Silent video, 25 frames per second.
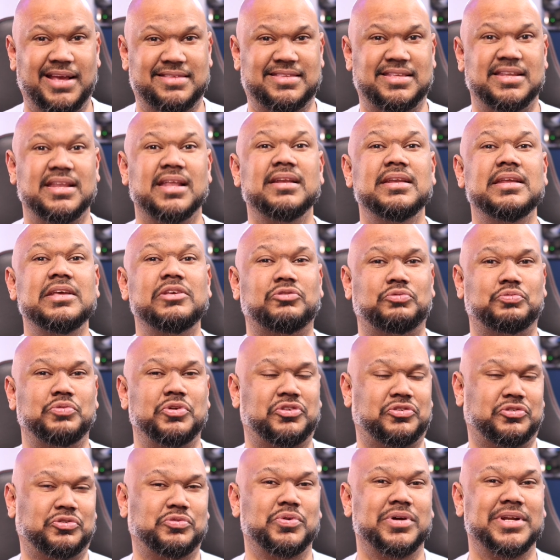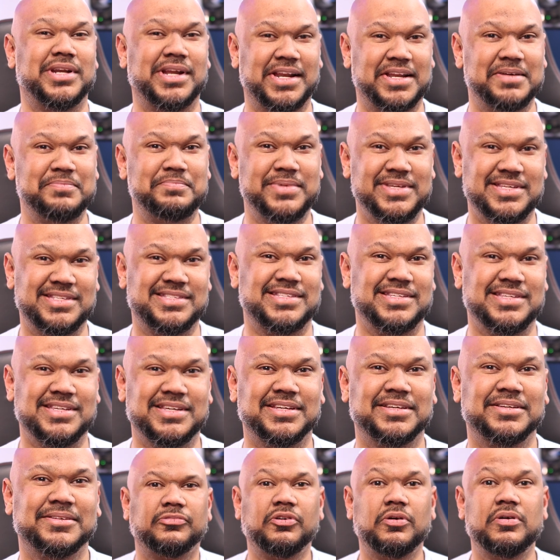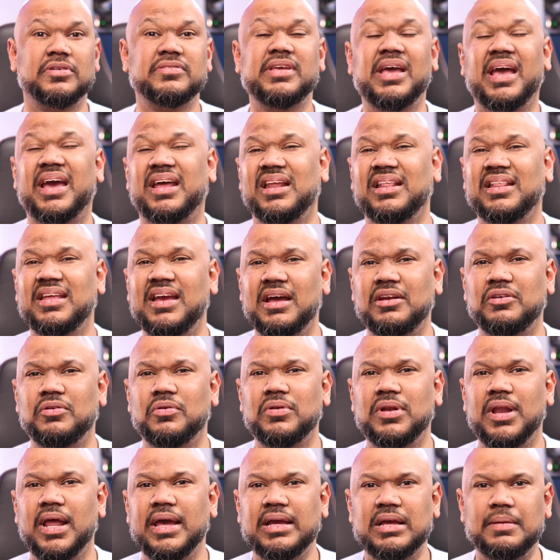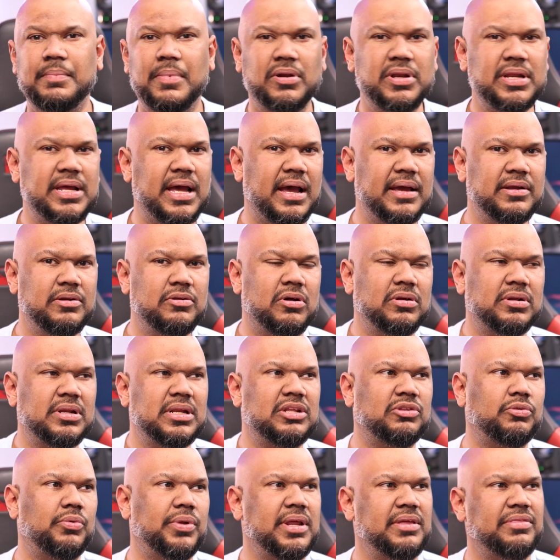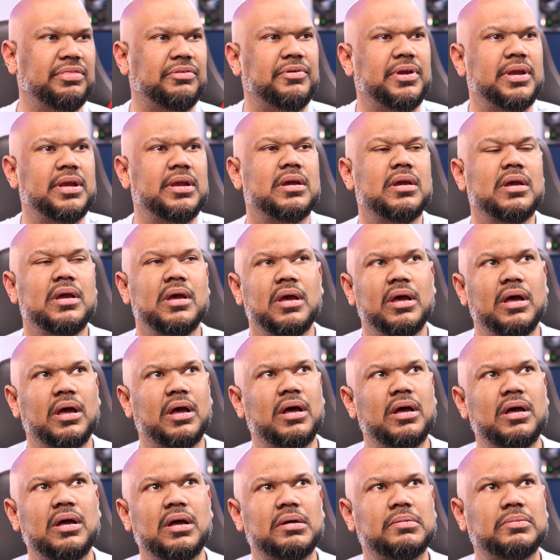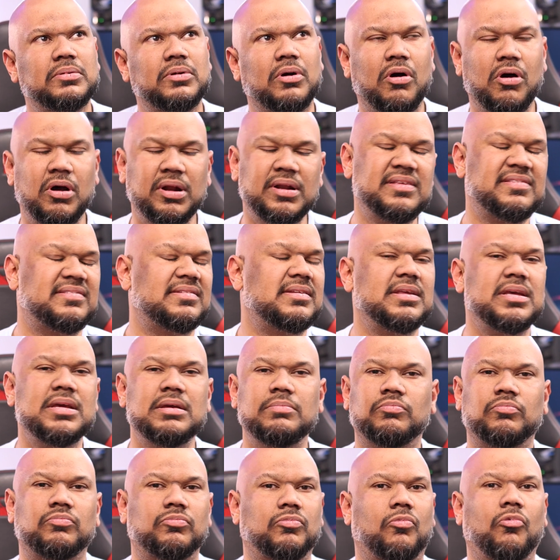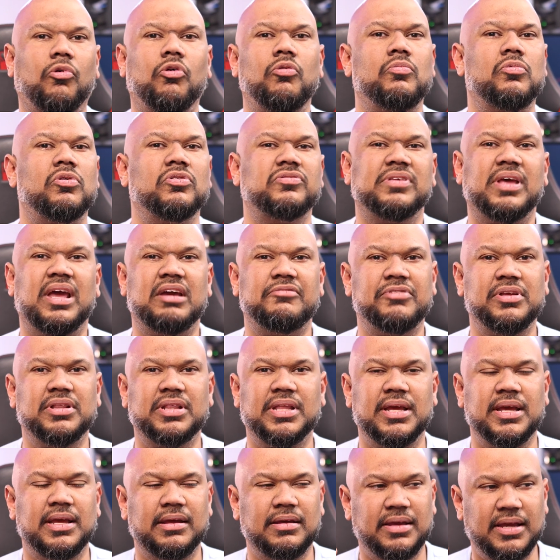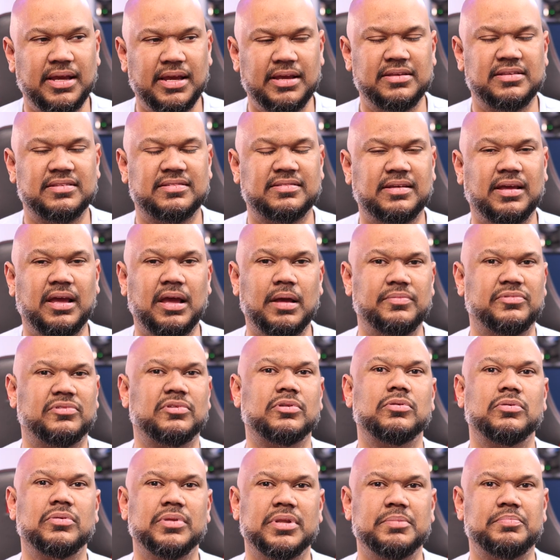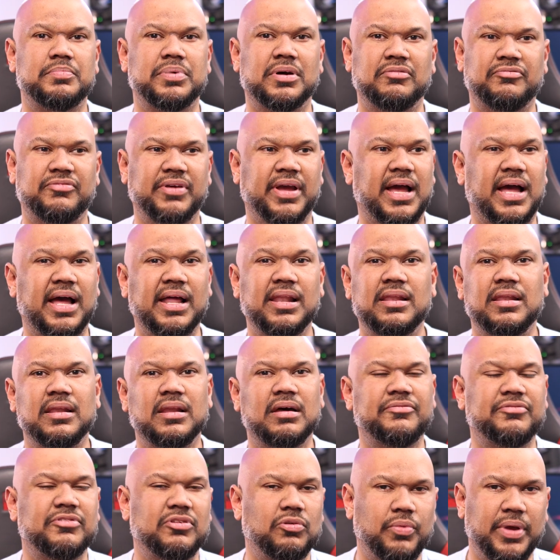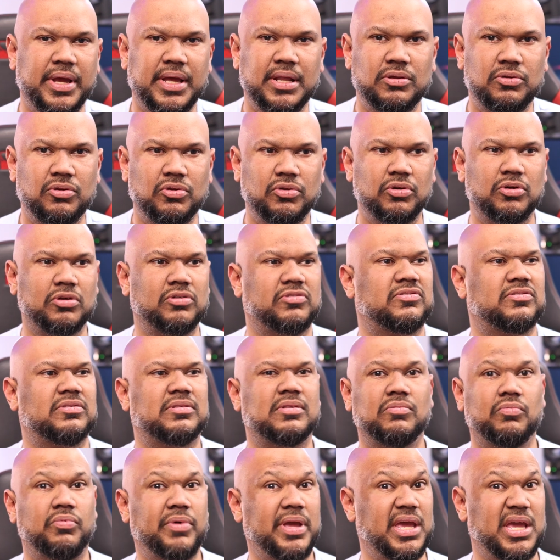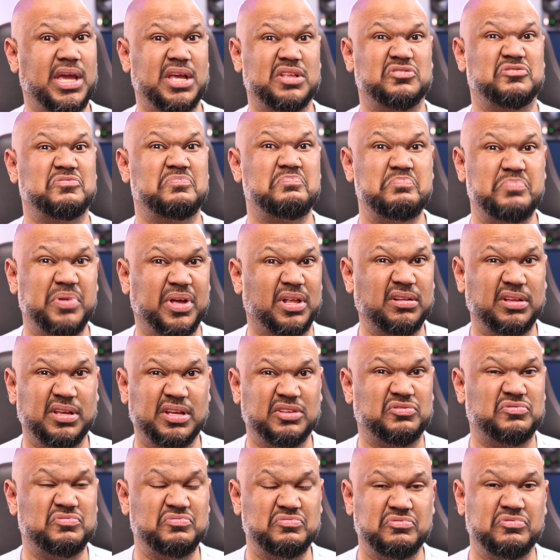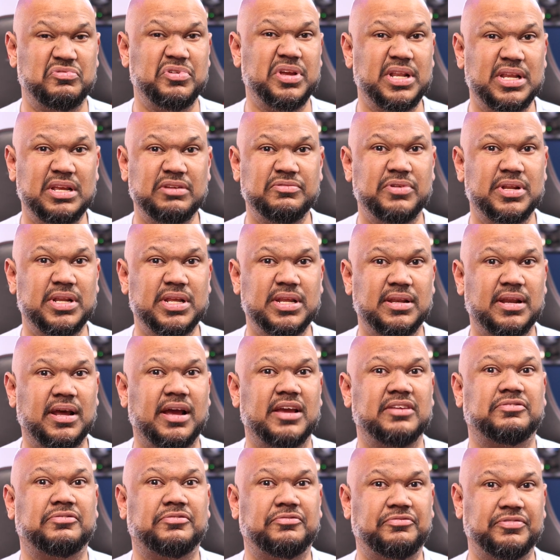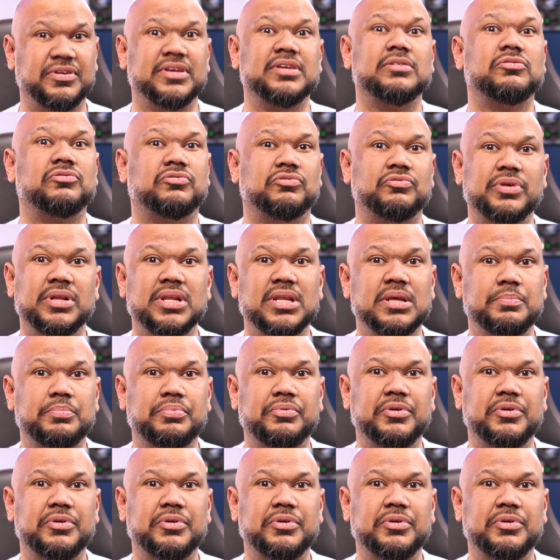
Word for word: accidentally switch to another PC. So is there anything I don't like about the iDock D23? Um, honestly, almost everything is absolutely perfect. I love the way it looks, the way it's built. It's really, really nice, feels really